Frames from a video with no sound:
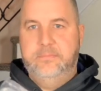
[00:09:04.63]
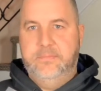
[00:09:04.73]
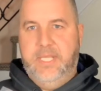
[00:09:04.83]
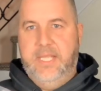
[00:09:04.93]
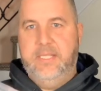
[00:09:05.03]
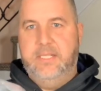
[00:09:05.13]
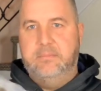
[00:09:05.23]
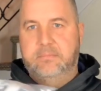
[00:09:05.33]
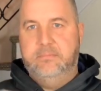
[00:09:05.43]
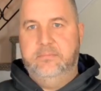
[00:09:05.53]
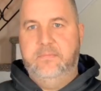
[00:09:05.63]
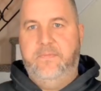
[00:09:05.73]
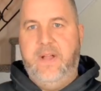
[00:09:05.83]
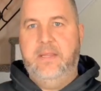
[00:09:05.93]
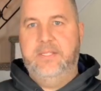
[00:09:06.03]
they ended up
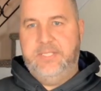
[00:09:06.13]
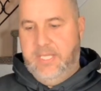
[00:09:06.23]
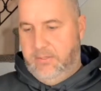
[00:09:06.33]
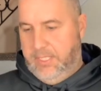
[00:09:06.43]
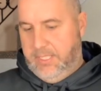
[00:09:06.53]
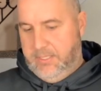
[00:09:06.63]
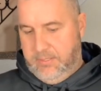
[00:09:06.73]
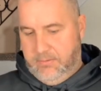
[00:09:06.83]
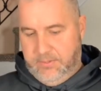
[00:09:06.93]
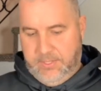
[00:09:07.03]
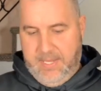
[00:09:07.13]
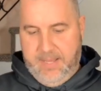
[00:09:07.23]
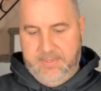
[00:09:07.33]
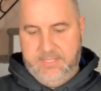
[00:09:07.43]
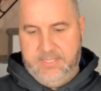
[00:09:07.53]
finally selling, which I'm
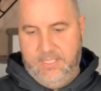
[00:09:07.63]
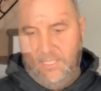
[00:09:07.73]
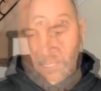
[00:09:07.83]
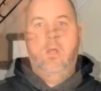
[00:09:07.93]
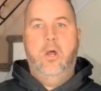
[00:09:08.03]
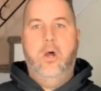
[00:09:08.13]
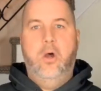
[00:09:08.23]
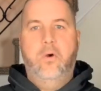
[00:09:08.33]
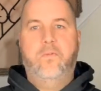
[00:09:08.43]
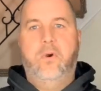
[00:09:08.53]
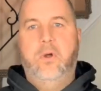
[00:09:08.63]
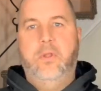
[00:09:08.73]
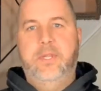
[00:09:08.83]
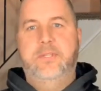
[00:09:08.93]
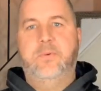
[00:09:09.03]
happy to see. Overall,
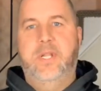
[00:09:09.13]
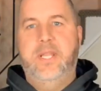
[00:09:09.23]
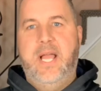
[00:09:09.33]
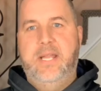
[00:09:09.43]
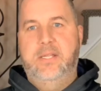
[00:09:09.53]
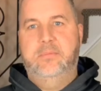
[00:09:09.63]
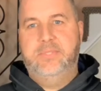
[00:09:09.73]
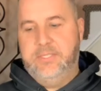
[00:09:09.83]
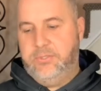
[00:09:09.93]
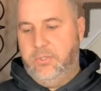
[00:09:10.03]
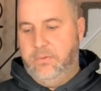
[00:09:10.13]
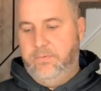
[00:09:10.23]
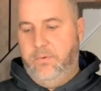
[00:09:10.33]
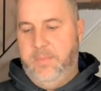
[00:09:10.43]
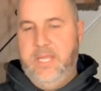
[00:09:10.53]
these were the 9 items that sold
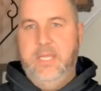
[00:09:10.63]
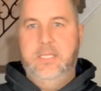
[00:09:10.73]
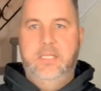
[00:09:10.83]
for me.